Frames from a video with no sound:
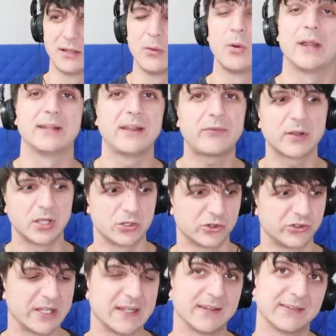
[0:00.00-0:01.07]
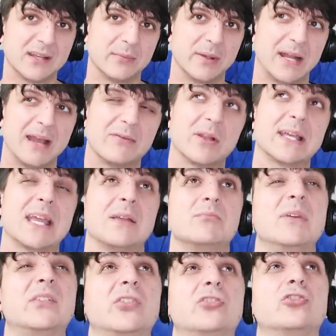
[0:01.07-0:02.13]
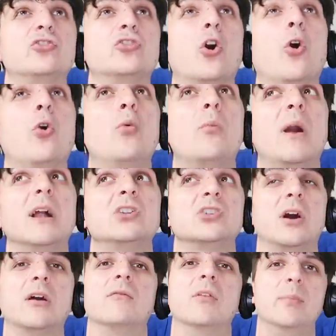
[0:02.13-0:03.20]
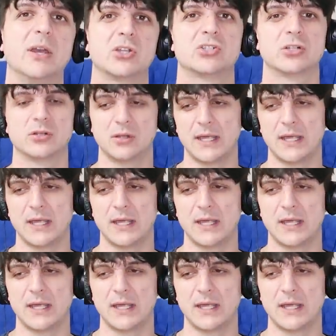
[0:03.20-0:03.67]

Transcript: And while I definitely understand that sentiment, I feel like it misses so much of the picture.